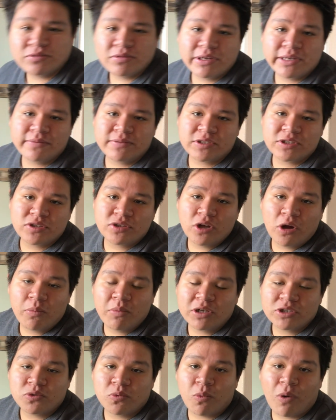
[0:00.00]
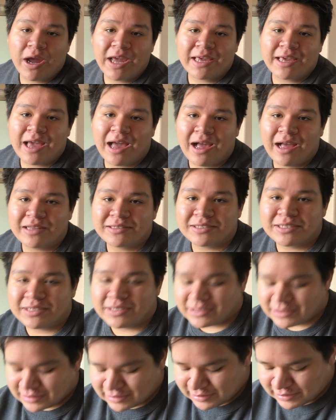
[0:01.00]
one leaves so much white cast, and
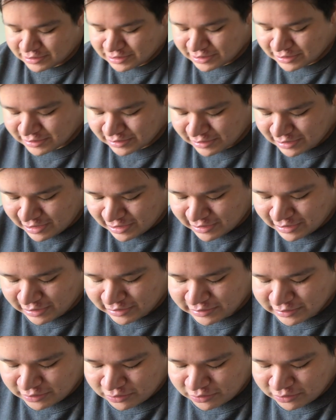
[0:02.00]
it's just like, it's